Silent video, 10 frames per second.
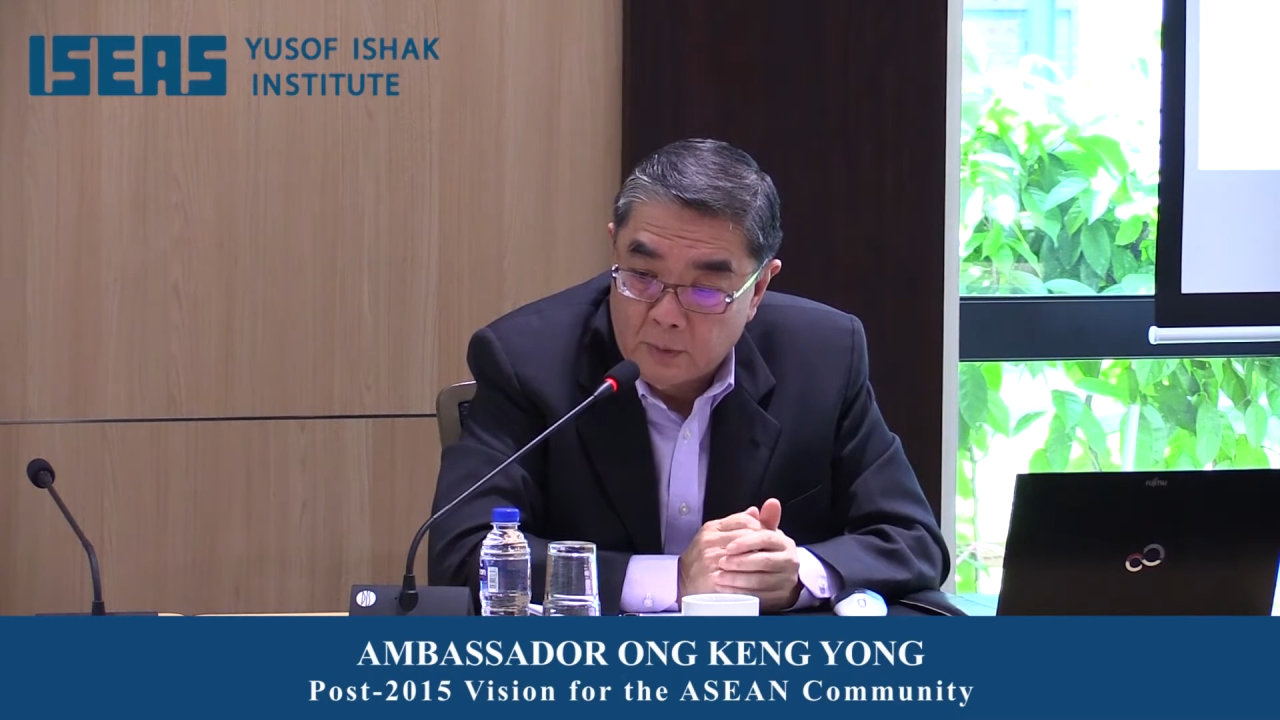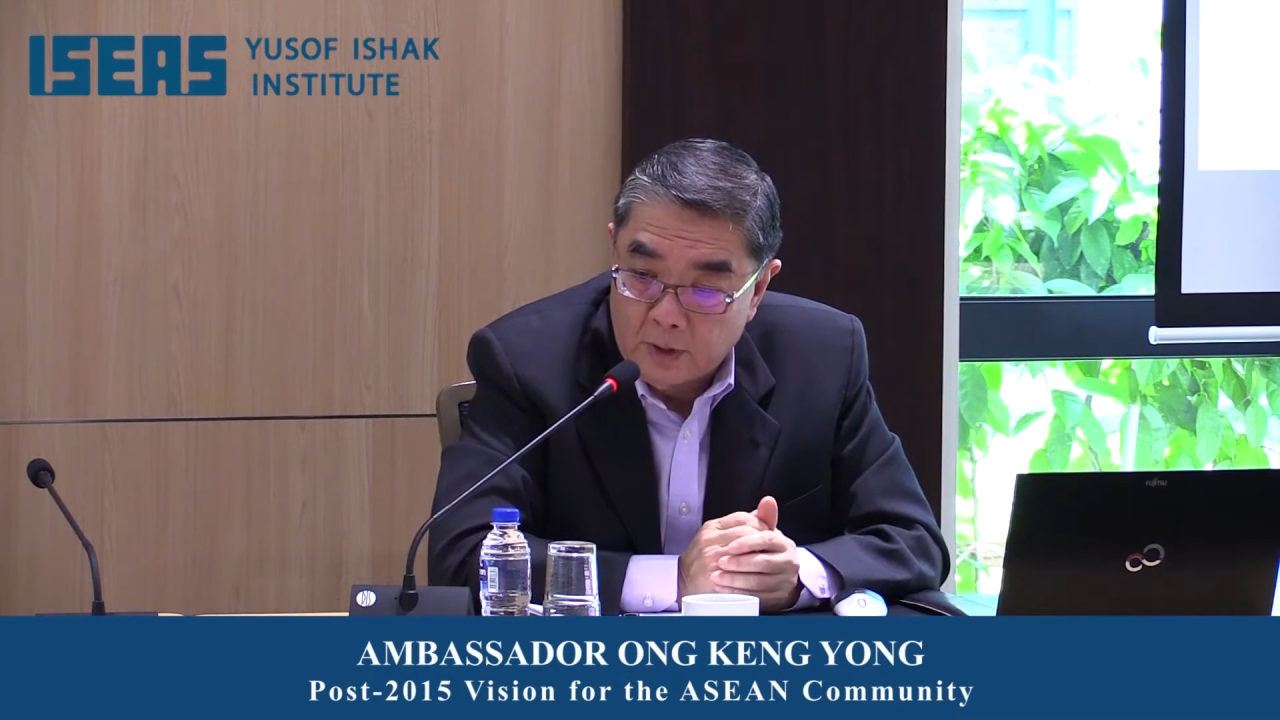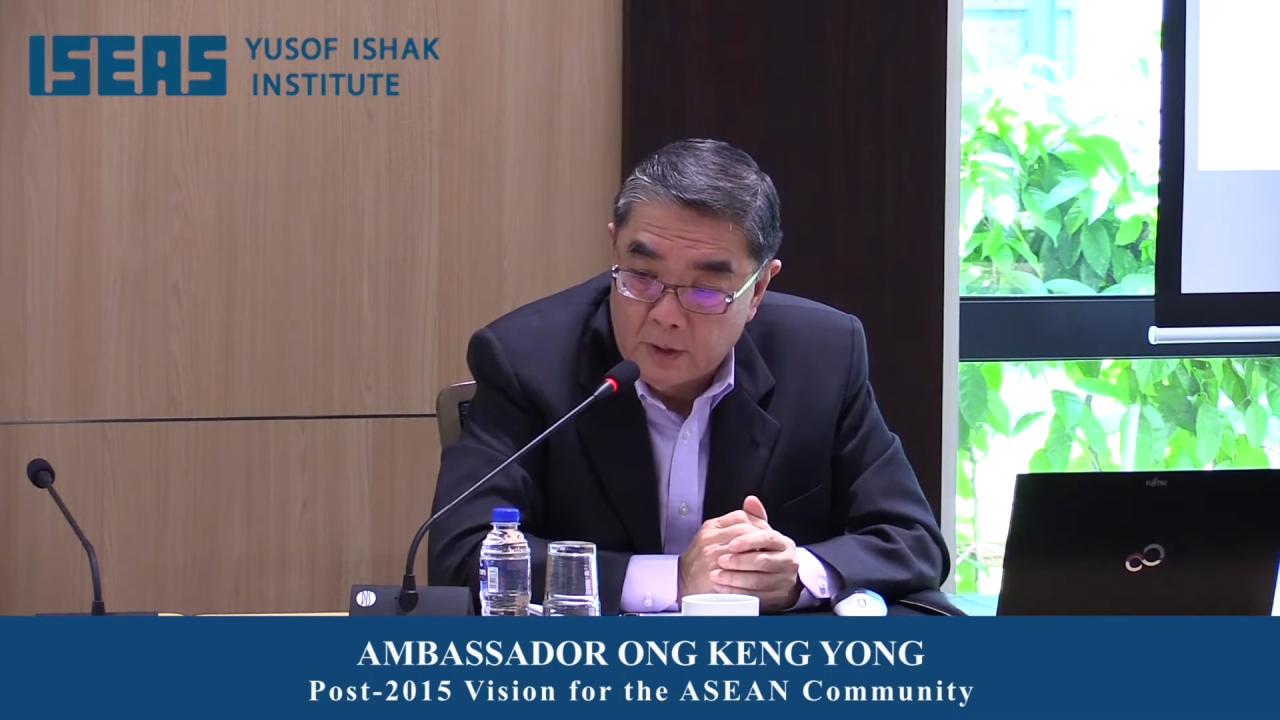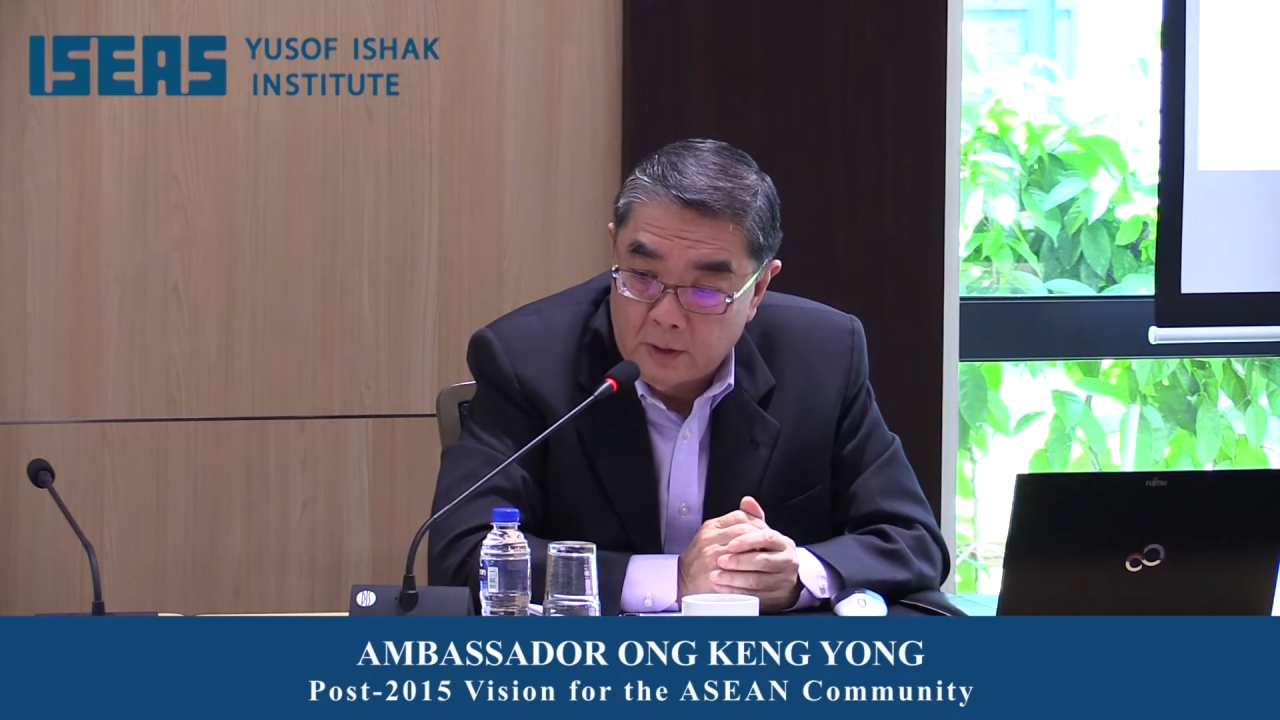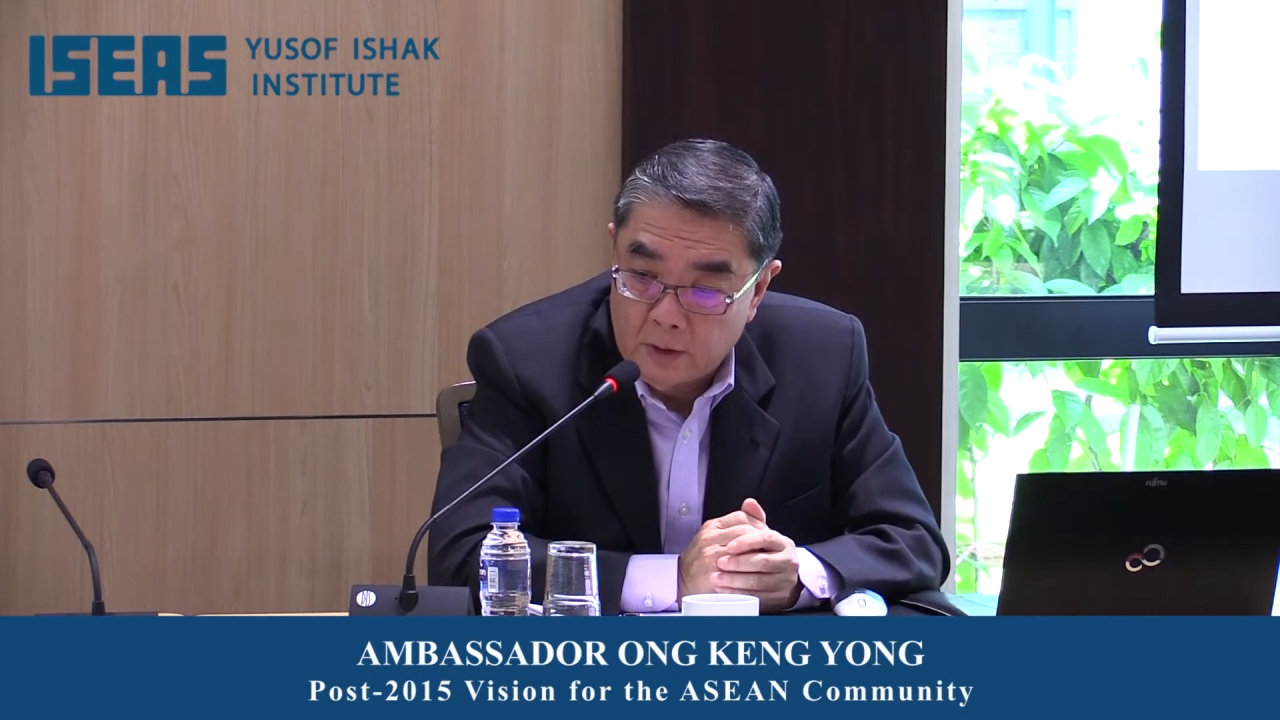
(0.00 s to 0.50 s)

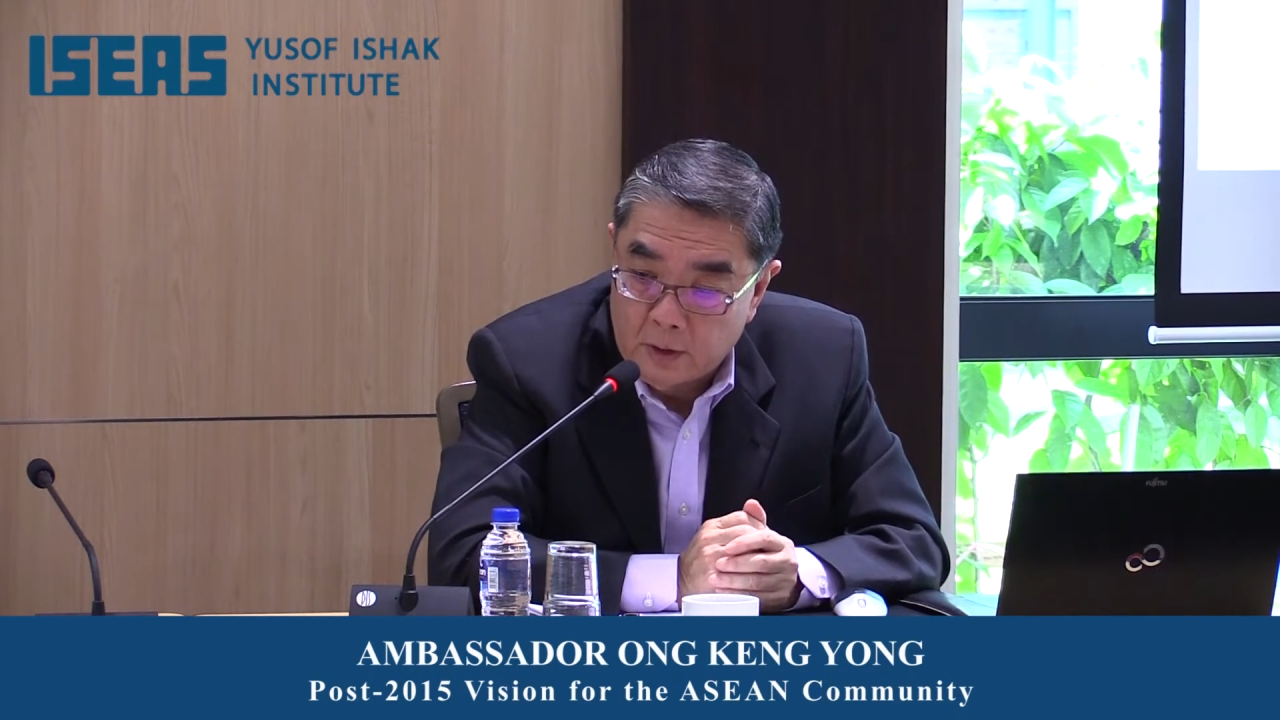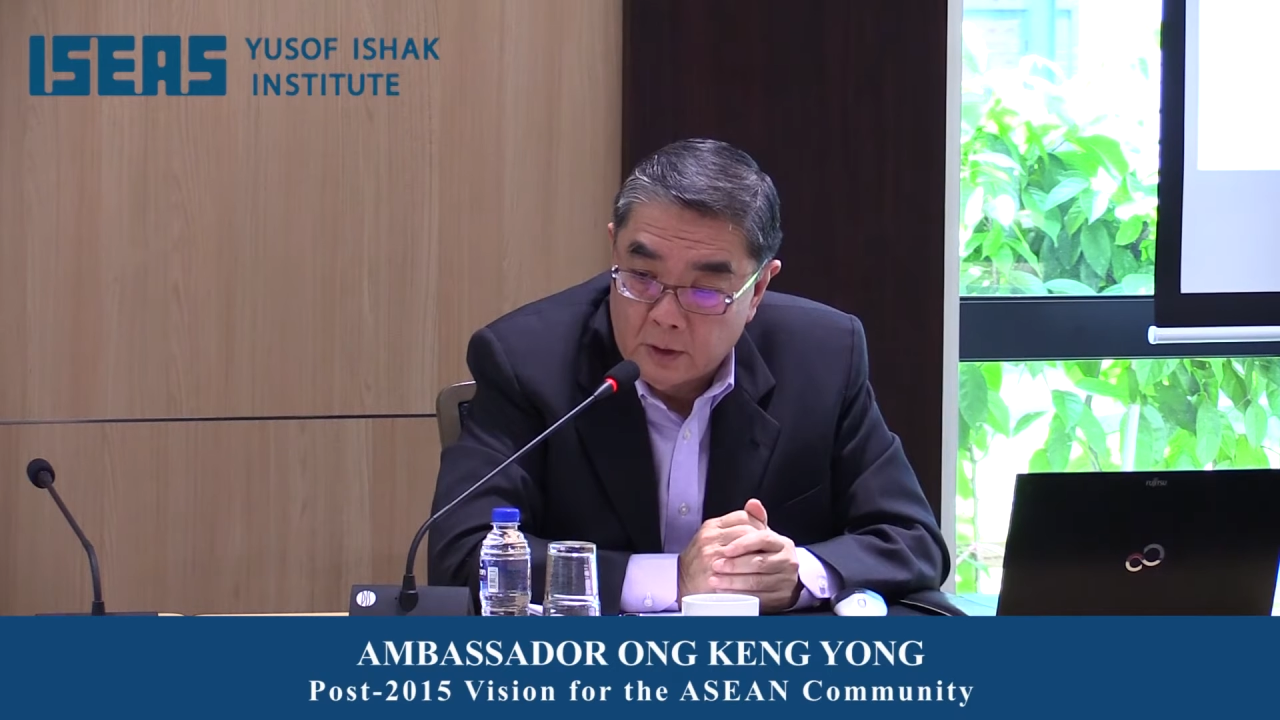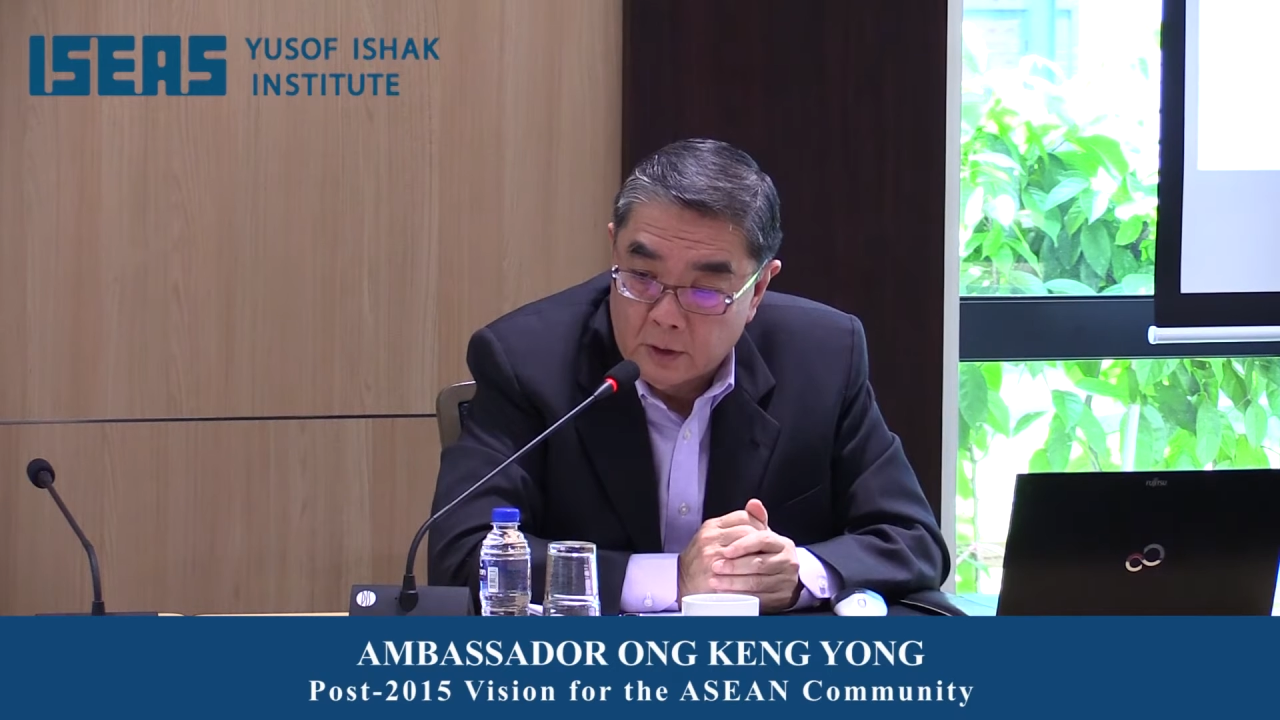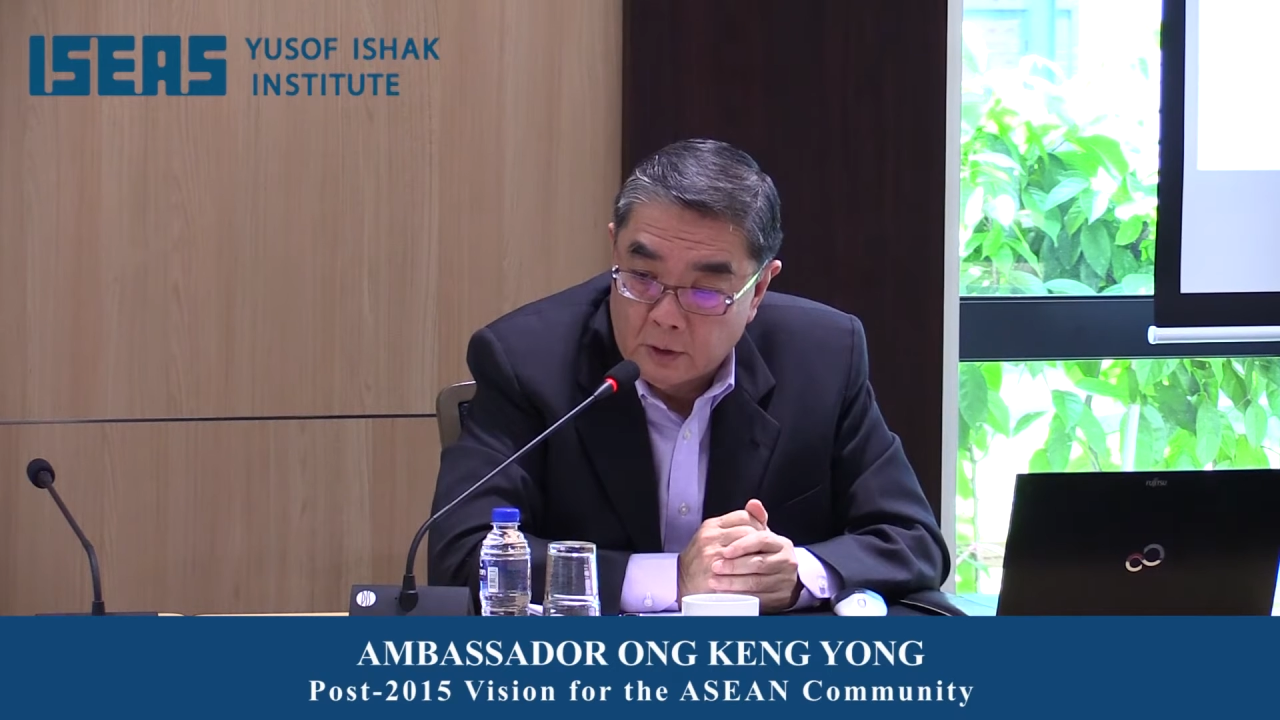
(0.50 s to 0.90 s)
many,